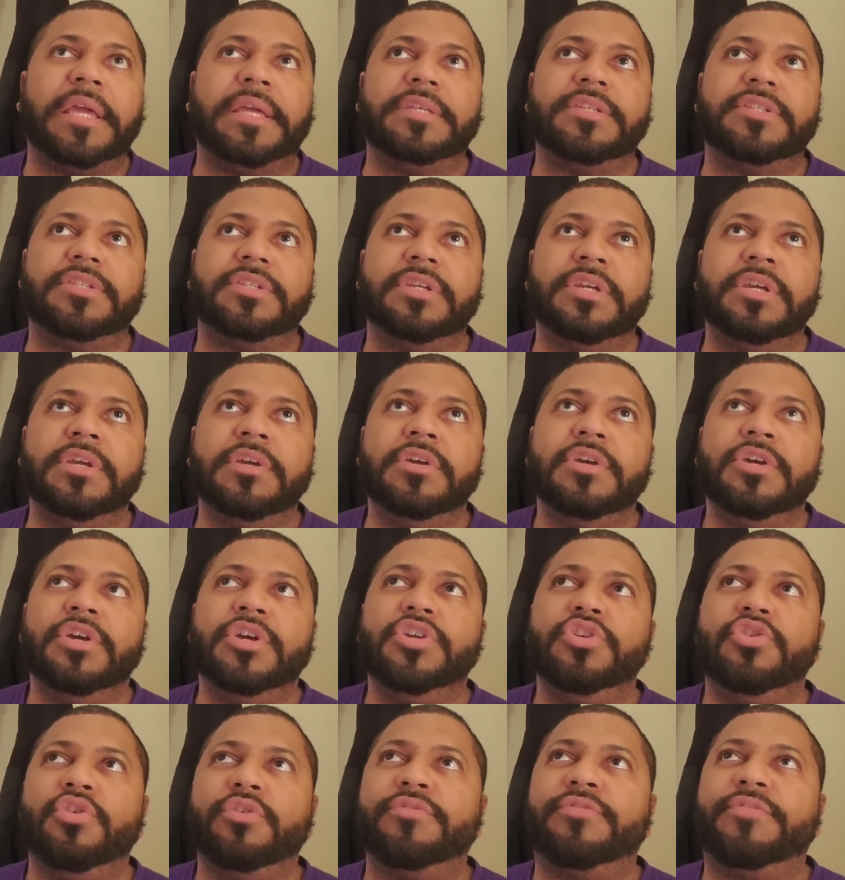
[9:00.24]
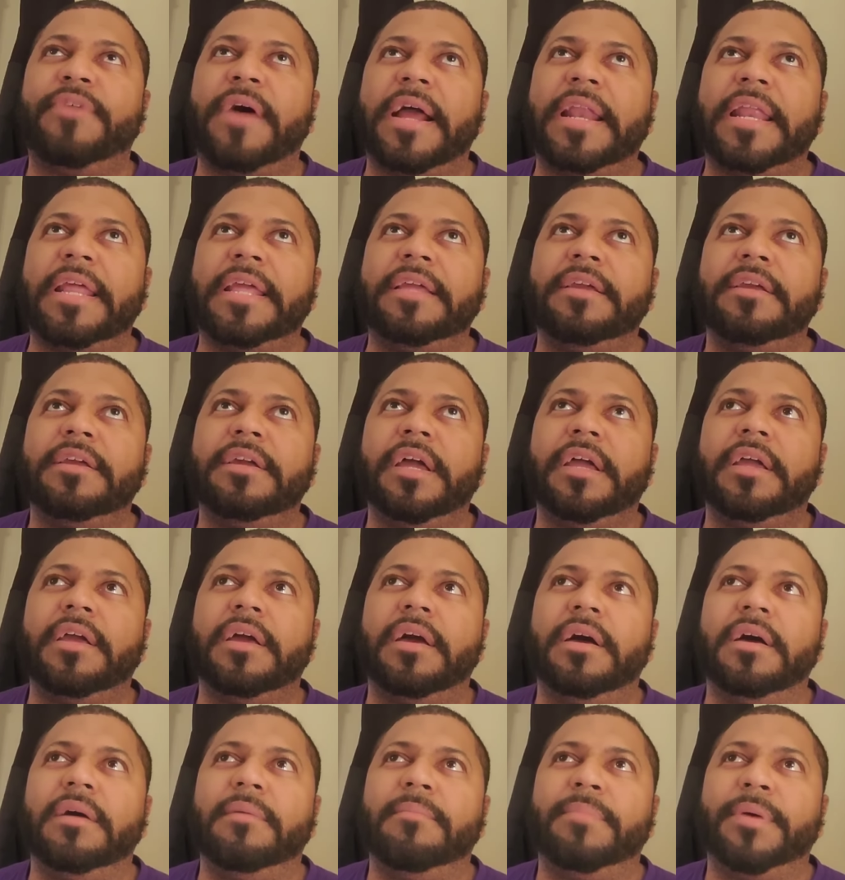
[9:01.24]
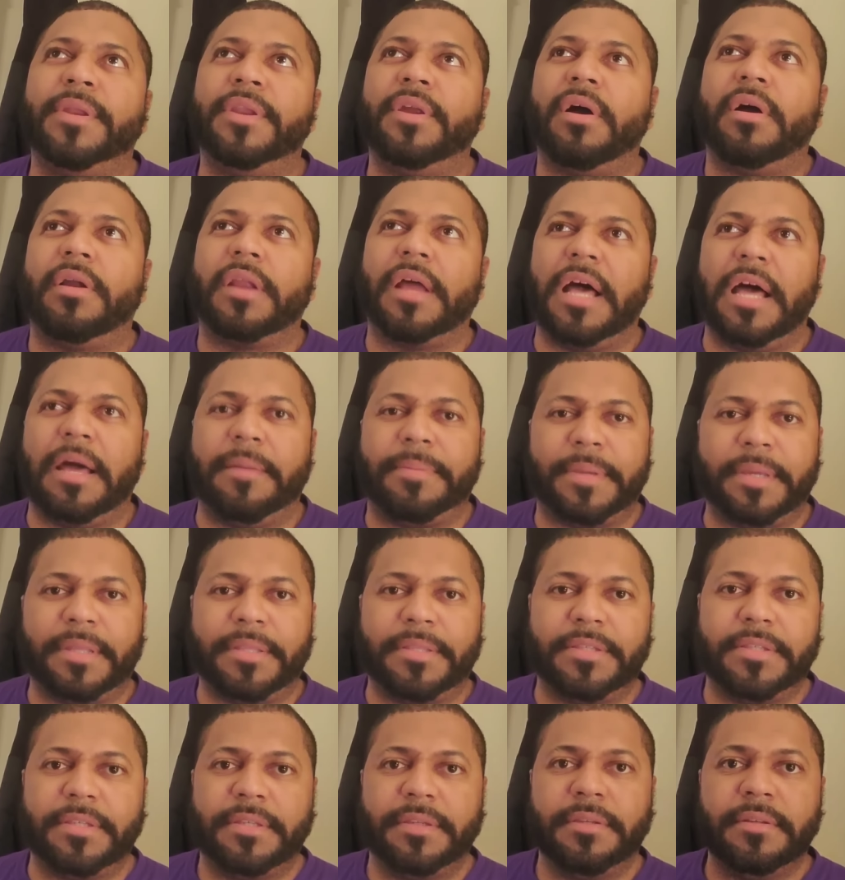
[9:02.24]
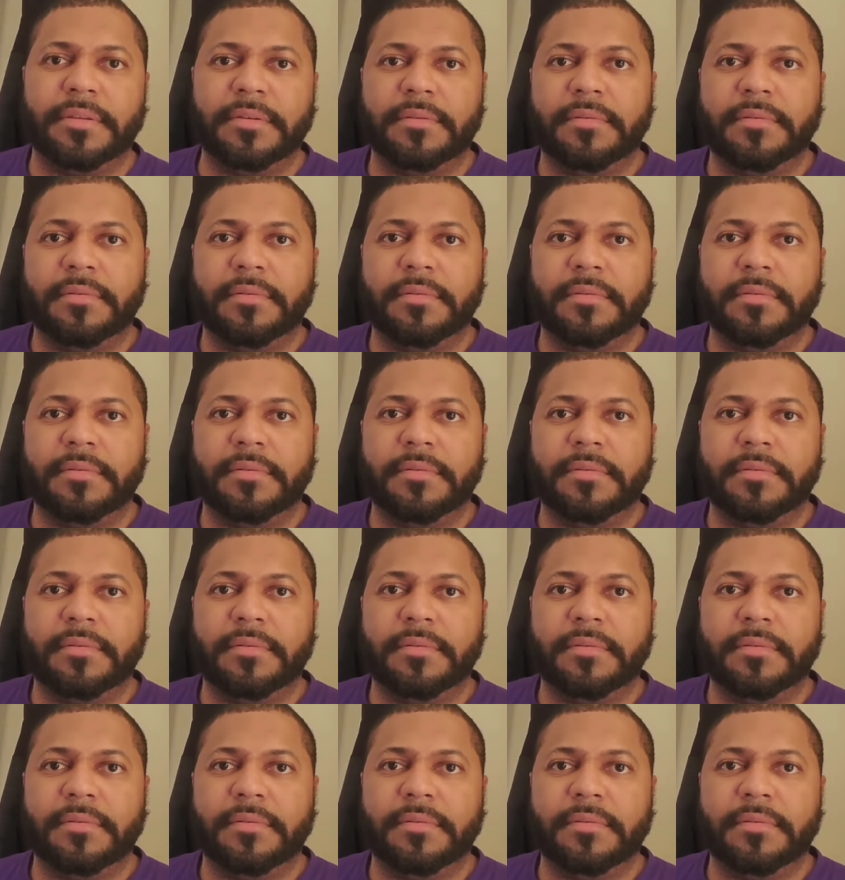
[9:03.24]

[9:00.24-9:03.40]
is, you're fighting Bernard Hopkins.